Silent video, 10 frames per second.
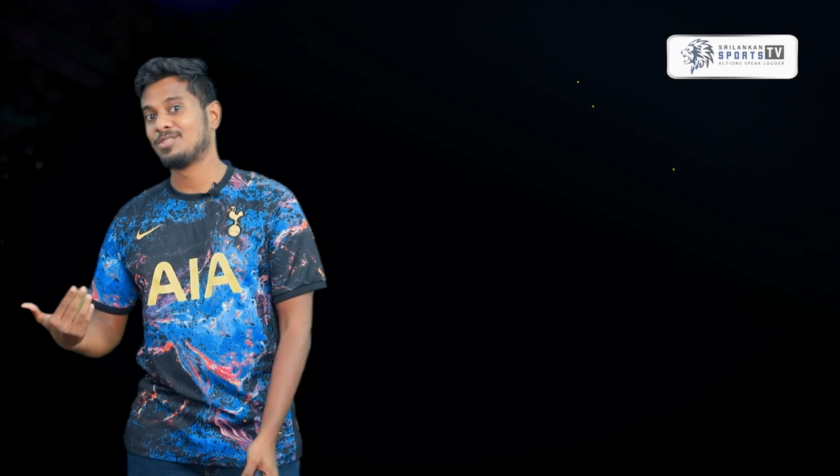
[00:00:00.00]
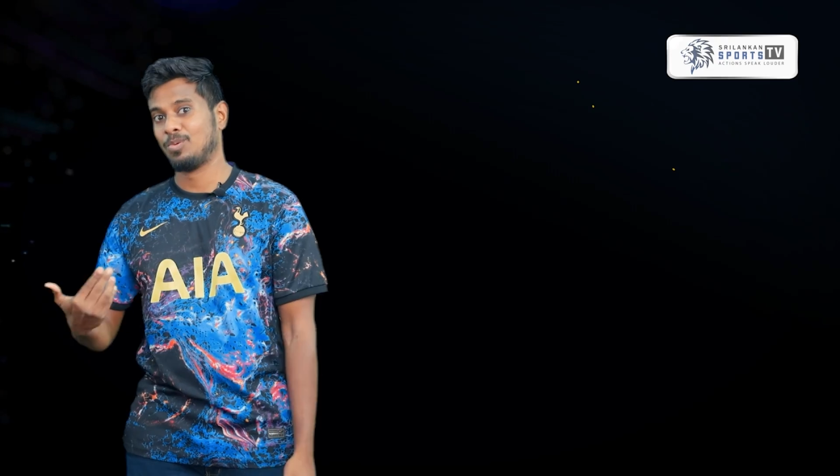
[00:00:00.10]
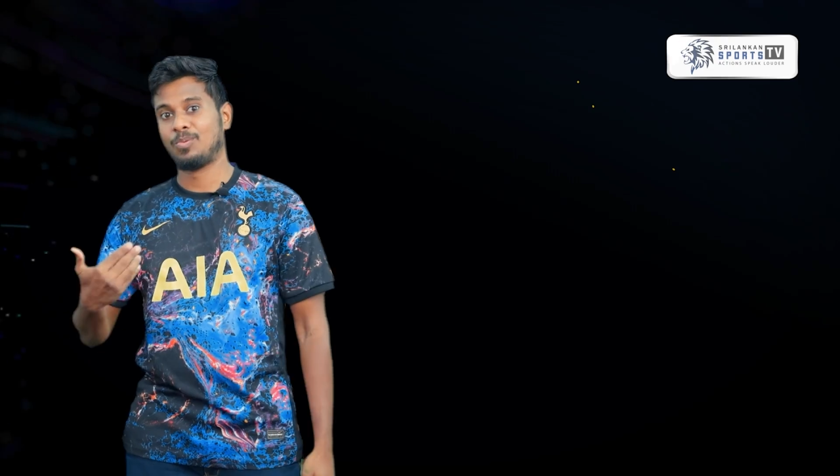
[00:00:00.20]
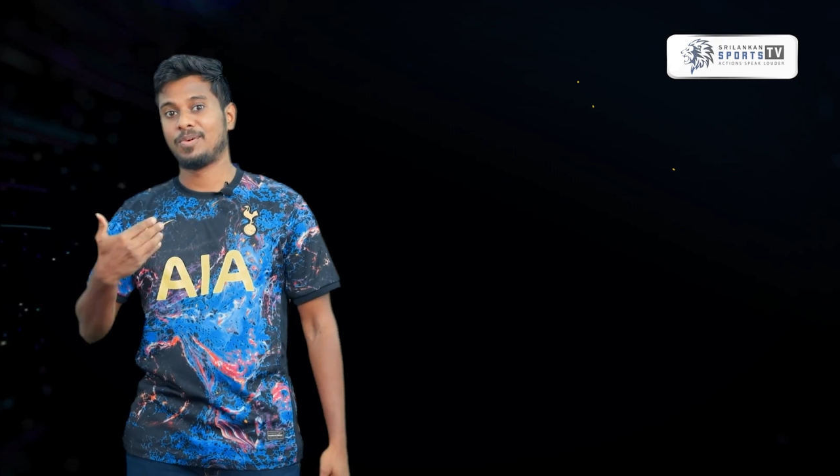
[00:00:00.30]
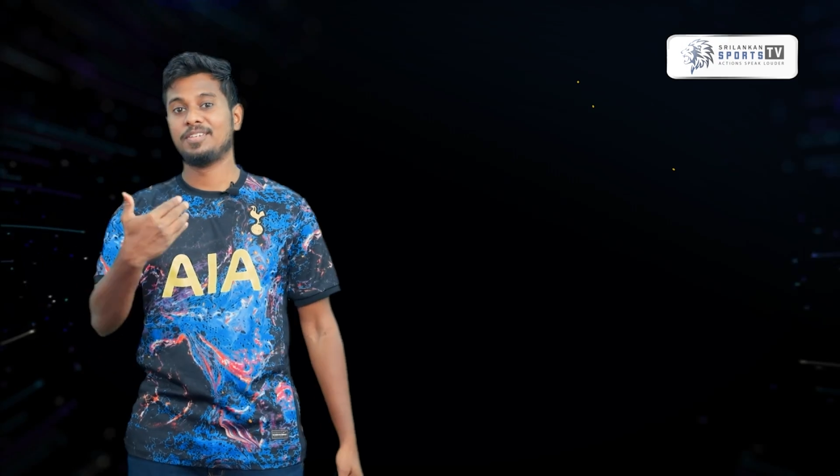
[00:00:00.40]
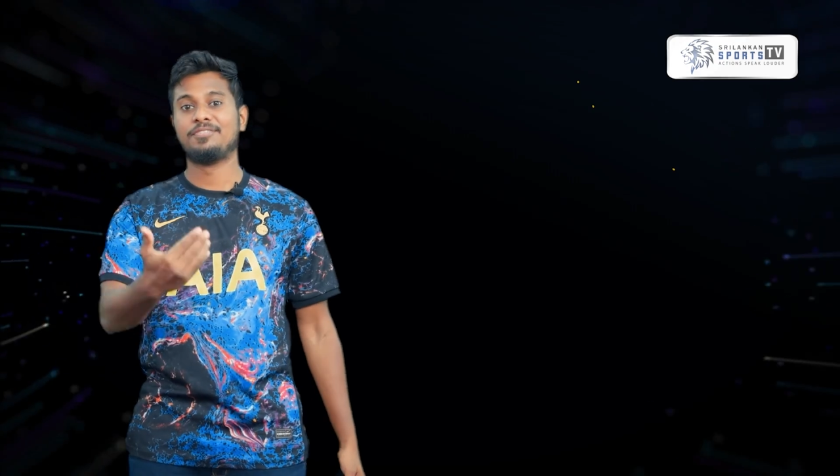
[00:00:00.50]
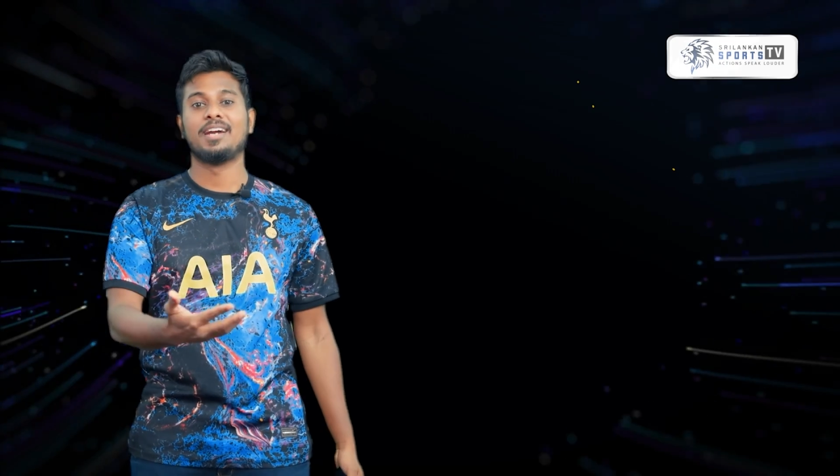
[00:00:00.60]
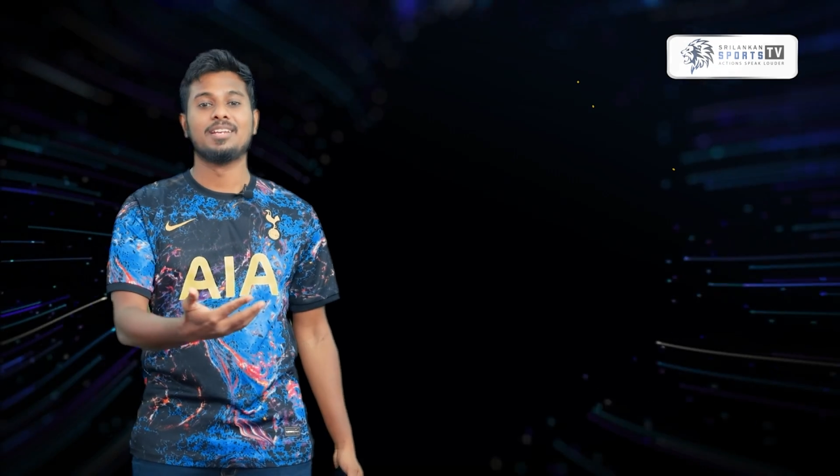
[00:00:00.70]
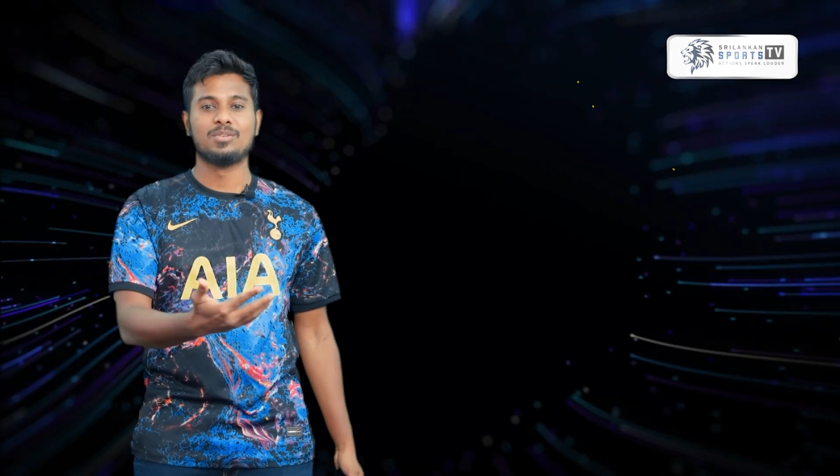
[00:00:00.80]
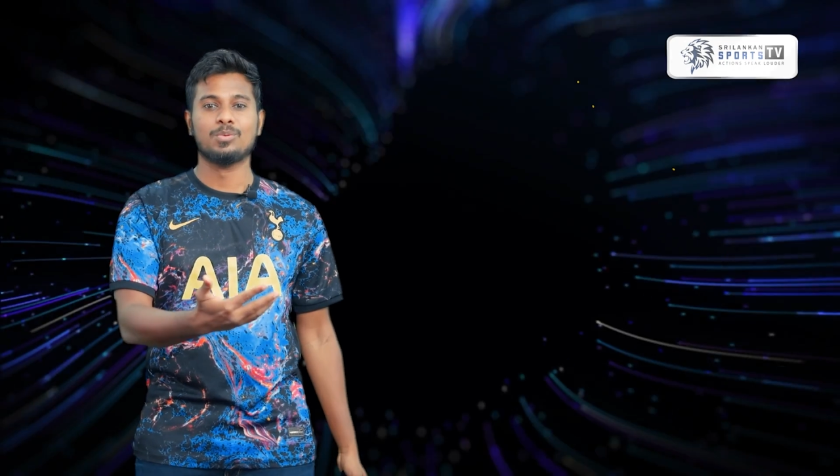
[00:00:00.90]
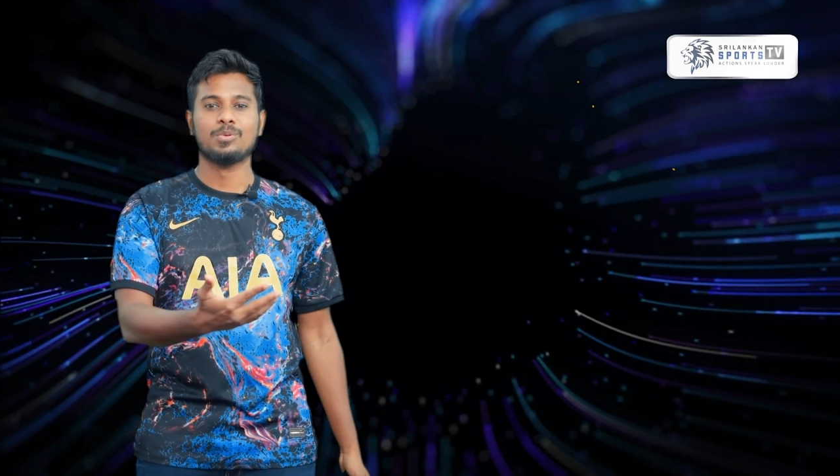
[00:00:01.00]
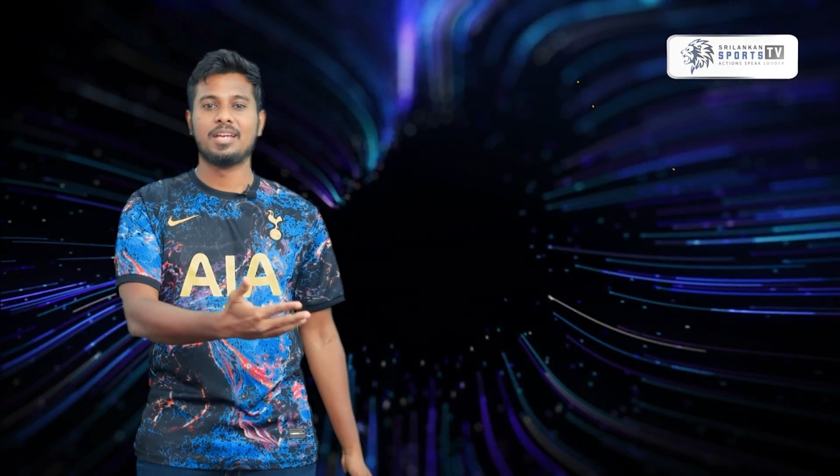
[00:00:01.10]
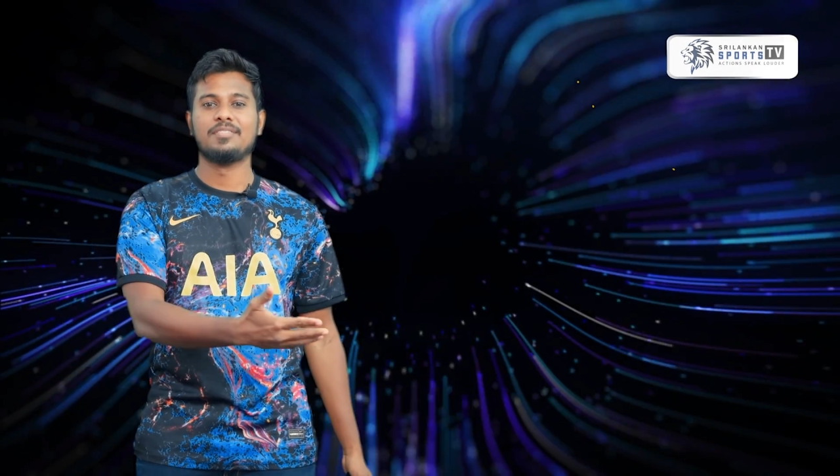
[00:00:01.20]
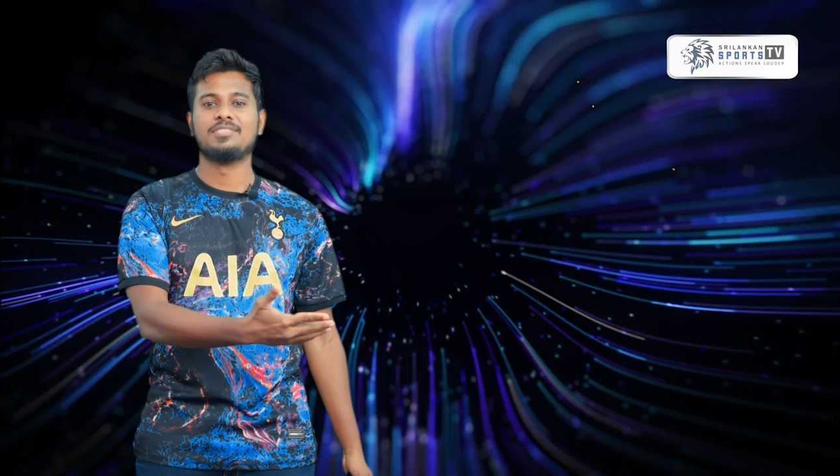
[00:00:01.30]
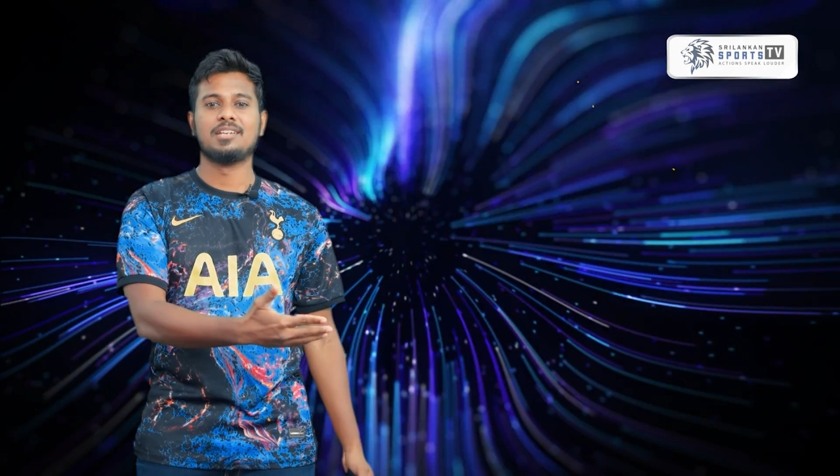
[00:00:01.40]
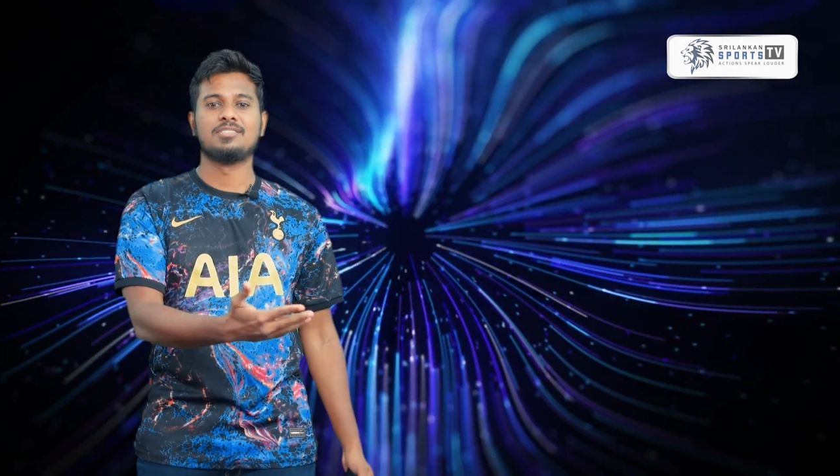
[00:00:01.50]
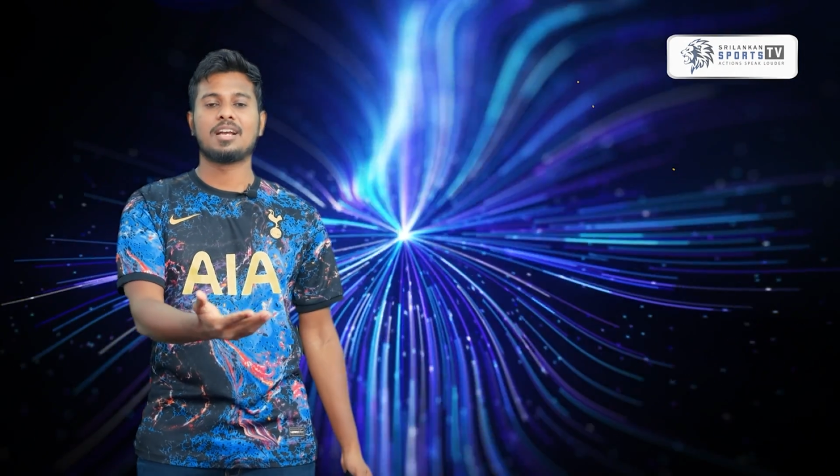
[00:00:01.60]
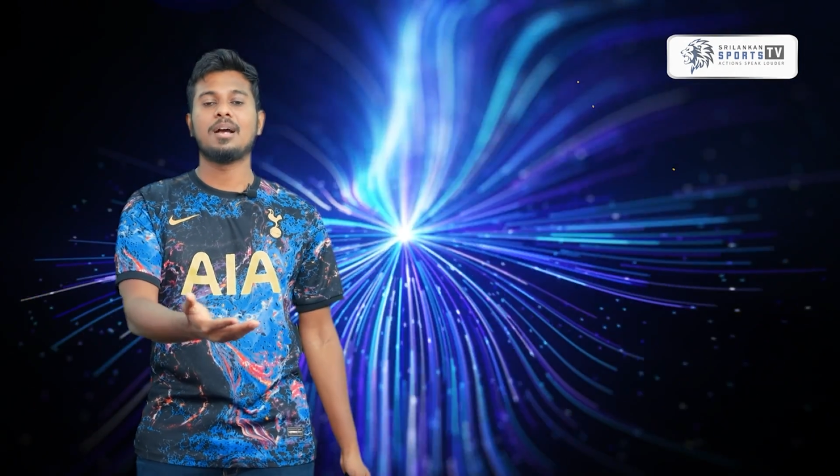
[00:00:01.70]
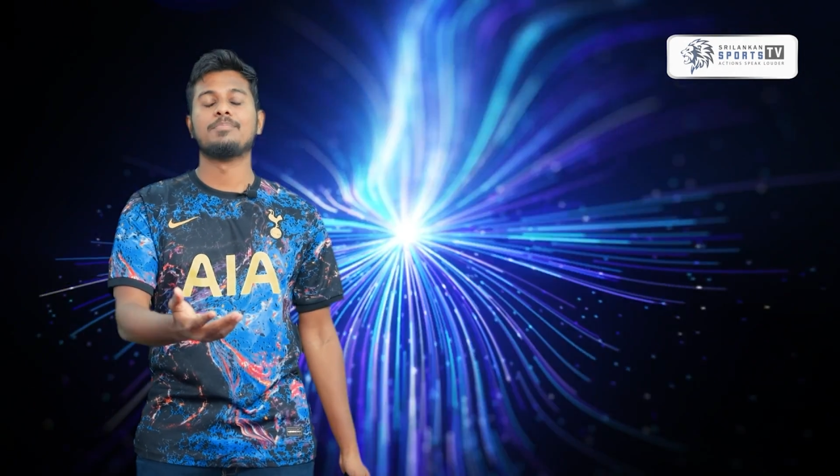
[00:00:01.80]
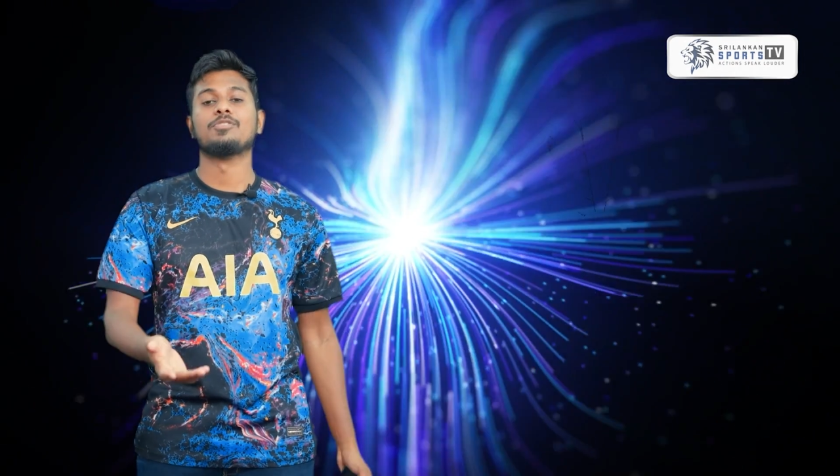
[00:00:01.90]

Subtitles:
to qualify to AFC Asia Cup?